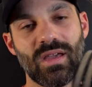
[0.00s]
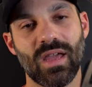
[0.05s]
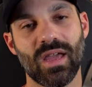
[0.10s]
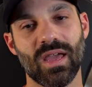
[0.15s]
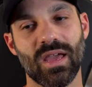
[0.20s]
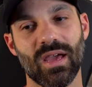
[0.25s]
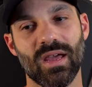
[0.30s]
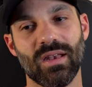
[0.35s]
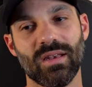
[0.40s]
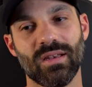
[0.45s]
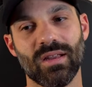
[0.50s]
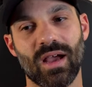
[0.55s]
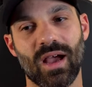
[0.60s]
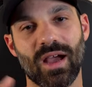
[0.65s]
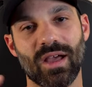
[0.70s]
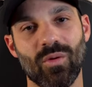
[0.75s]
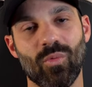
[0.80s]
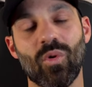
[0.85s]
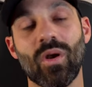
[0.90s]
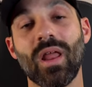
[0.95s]
And
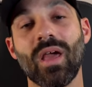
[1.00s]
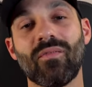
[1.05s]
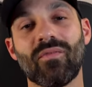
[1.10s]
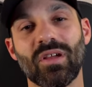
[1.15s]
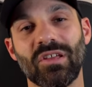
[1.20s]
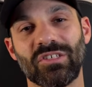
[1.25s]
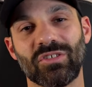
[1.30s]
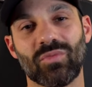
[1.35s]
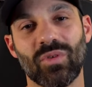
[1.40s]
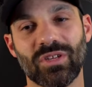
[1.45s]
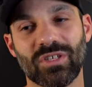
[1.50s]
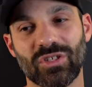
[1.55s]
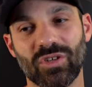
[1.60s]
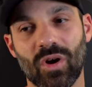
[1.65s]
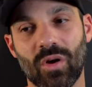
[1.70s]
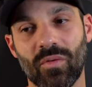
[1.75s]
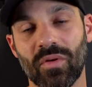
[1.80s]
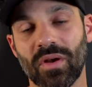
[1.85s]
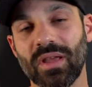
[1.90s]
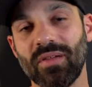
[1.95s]
I, whenever I switched
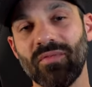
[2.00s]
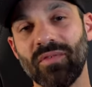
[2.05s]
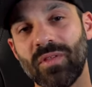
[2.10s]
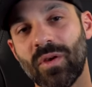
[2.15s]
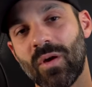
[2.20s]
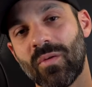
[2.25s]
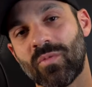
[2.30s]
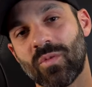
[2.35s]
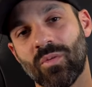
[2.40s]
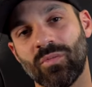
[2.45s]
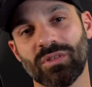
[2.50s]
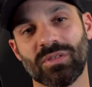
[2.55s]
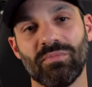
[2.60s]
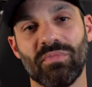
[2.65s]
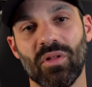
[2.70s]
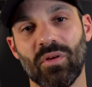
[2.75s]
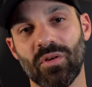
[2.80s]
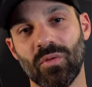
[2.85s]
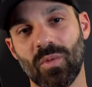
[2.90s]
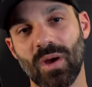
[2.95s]
over, even though everyone was
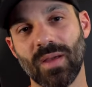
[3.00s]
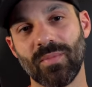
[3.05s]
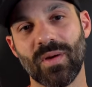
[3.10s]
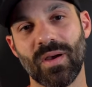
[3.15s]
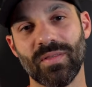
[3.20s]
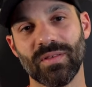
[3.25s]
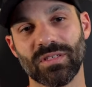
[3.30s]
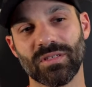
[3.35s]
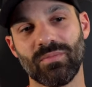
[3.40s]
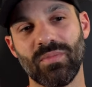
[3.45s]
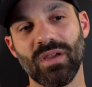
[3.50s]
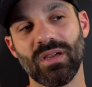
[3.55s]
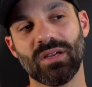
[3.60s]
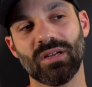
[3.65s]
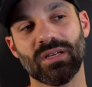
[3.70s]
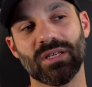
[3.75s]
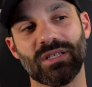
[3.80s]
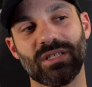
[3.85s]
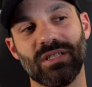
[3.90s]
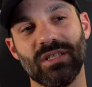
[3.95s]
blown away by the
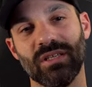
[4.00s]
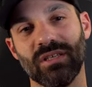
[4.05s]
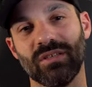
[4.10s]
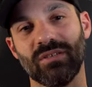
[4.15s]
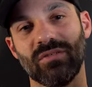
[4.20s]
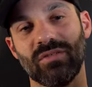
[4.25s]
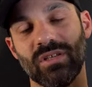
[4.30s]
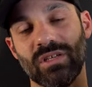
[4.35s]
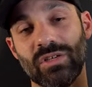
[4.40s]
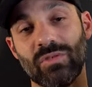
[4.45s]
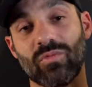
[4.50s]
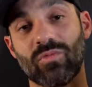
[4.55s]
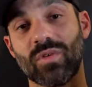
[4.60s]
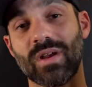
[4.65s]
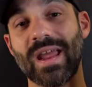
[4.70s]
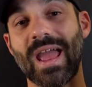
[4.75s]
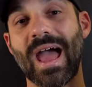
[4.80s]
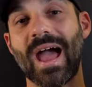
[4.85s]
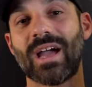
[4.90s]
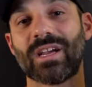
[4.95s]
speakers, the, the
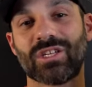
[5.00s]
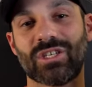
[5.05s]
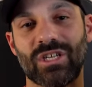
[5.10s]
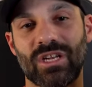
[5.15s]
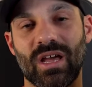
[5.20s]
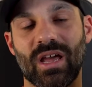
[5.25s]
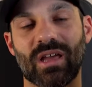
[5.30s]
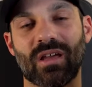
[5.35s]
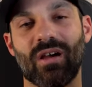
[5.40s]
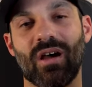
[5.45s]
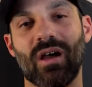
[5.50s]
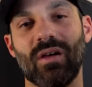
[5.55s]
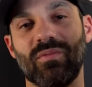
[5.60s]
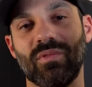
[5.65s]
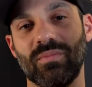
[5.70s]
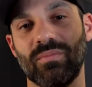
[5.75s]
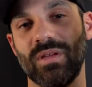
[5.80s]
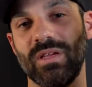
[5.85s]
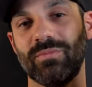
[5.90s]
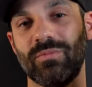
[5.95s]
reaction I got
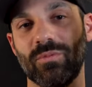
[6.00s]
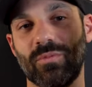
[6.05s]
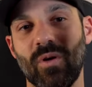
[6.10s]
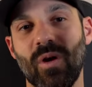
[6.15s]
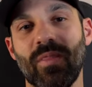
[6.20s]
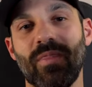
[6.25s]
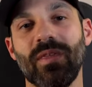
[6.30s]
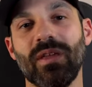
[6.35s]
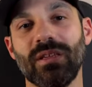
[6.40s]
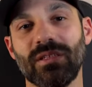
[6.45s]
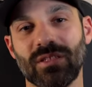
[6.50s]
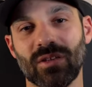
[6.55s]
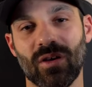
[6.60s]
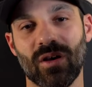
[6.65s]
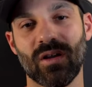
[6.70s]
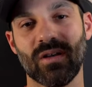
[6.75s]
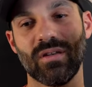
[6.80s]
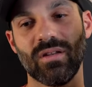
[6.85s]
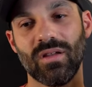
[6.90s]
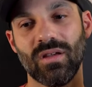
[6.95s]
when people put these
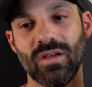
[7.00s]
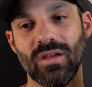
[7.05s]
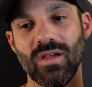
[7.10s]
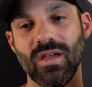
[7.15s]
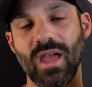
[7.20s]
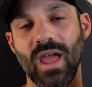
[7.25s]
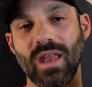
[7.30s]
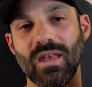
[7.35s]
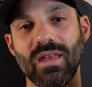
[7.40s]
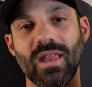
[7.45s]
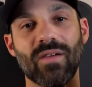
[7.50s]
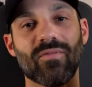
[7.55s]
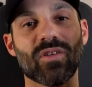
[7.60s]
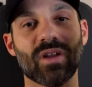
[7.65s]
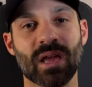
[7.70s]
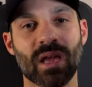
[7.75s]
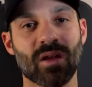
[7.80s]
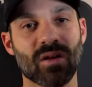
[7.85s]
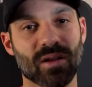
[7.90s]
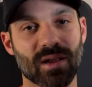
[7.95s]
on and never
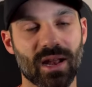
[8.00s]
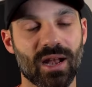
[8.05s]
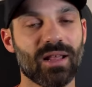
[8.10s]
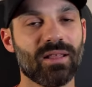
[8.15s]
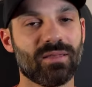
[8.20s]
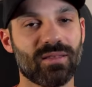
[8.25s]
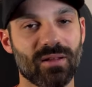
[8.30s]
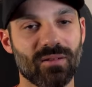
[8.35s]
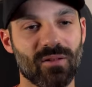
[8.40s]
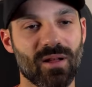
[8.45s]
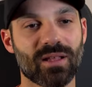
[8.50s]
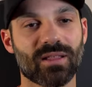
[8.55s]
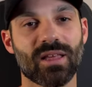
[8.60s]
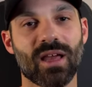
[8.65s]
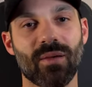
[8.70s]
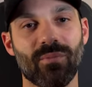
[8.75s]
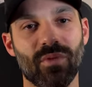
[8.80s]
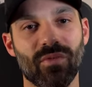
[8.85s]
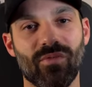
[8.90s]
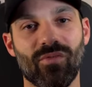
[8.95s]
hearing anything like
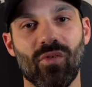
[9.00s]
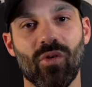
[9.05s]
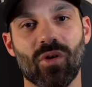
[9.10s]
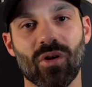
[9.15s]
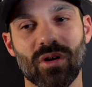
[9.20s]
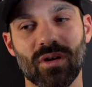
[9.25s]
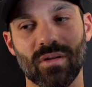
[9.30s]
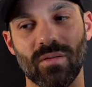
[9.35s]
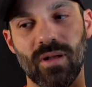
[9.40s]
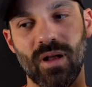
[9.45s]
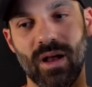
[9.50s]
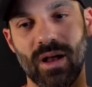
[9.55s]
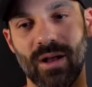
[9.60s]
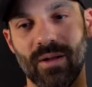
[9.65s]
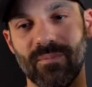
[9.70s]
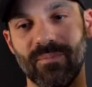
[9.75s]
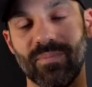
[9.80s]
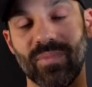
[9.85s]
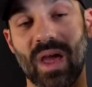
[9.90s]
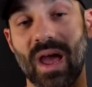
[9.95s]
that before,
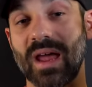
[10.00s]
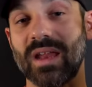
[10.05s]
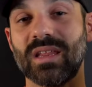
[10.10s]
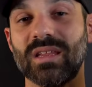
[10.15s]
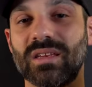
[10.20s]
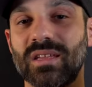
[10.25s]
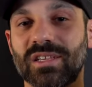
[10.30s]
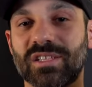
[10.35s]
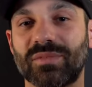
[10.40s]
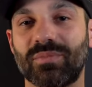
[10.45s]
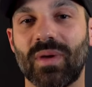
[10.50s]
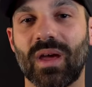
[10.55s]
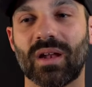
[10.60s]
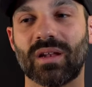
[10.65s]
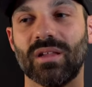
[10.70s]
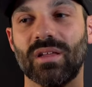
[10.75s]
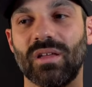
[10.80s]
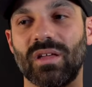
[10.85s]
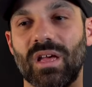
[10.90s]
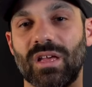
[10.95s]
um, I didn't
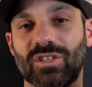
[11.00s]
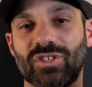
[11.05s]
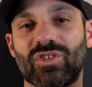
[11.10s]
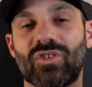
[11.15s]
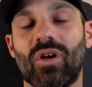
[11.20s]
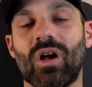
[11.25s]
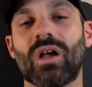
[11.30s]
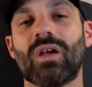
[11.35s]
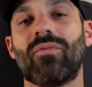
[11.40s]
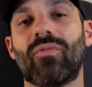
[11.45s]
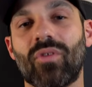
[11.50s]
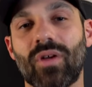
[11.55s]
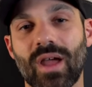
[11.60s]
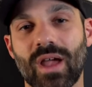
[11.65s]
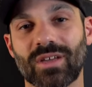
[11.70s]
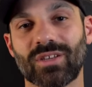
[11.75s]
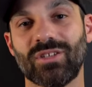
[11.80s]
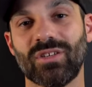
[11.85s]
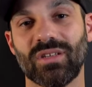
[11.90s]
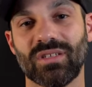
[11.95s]
expect as strong of a
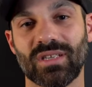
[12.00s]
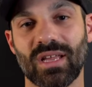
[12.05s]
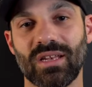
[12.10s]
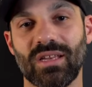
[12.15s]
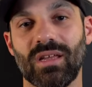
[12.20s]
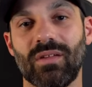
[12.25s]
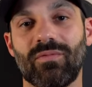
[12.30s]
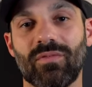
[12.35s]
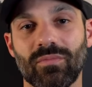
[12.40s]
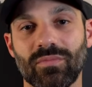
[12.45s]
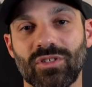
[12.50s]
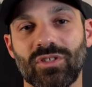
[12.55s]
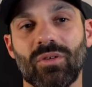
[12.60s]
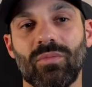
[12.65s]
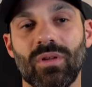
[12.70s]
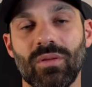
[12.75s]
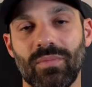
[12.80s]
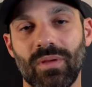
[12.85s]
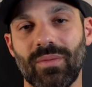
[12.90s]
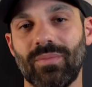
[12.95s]
reaction as I did from so
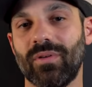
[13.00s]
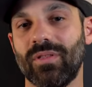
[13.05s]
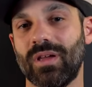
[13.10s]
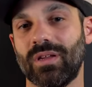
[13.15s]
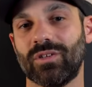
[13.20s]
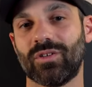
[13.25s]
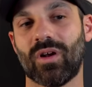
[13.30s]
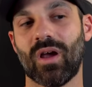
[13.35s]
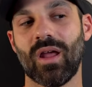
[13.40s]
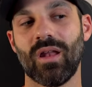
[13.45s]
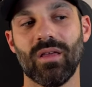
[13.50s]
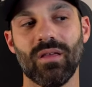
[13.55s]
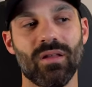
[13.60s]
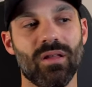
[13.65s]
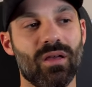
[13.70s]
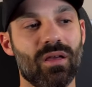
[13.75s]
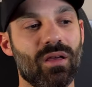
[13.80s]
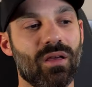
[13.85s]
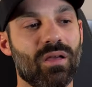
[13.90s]
many people that tried it.